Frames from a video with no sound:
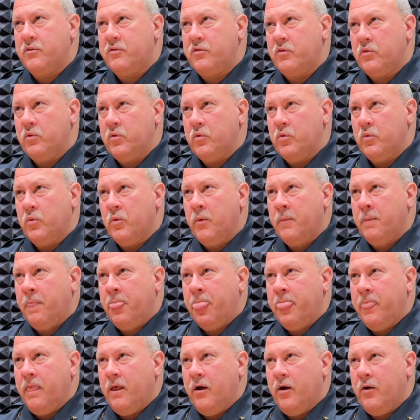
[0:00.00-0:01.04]
to
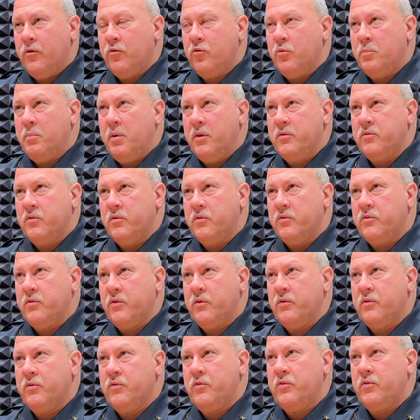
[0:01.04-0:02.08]
other
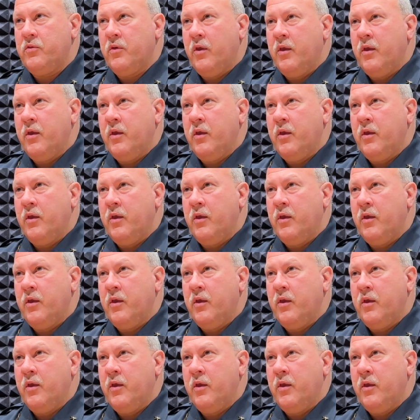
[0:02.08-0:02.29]
businesses